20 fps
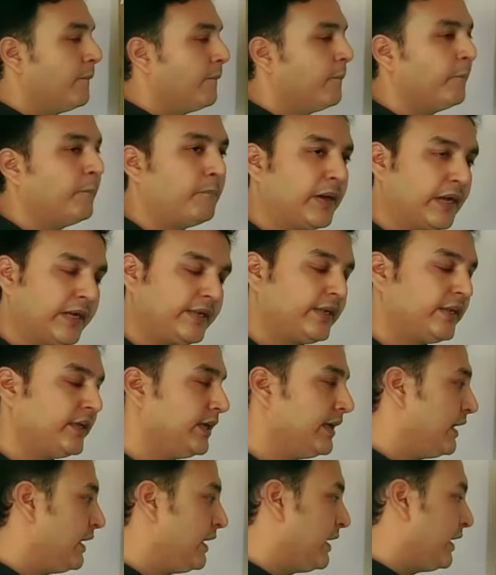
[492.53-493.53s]
But
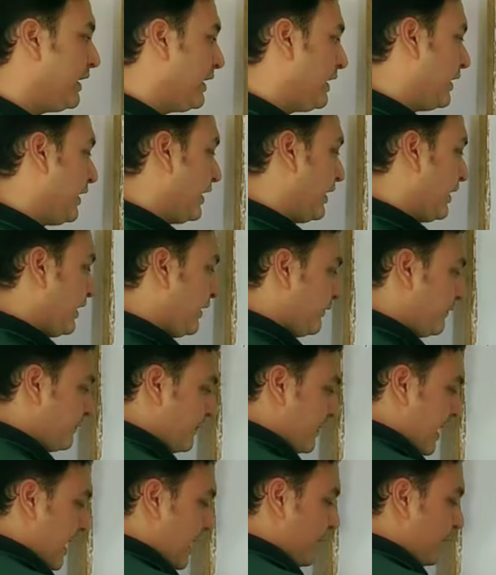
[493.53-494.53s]

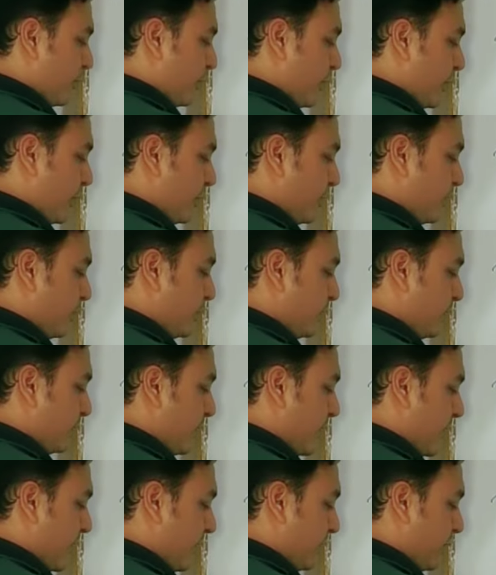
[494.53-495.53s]
if I am going to
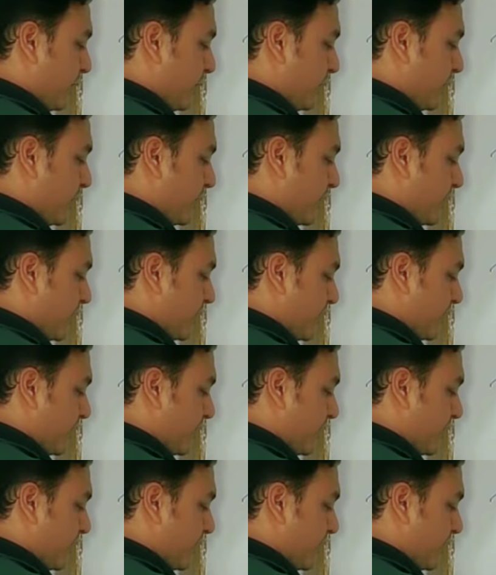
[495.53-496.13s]
pivot it,